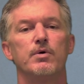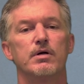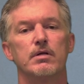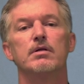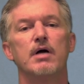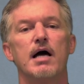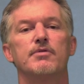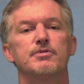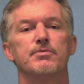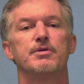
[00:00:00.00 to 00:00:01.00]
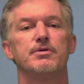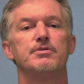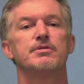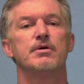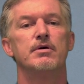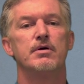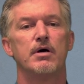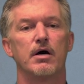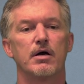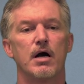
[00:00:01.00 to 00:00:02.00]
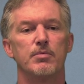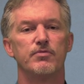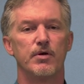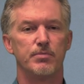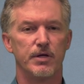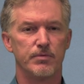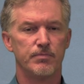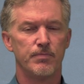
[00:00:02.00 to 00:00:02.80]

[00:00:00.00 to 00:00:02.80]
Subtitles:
will have to reduce our carbon footprint.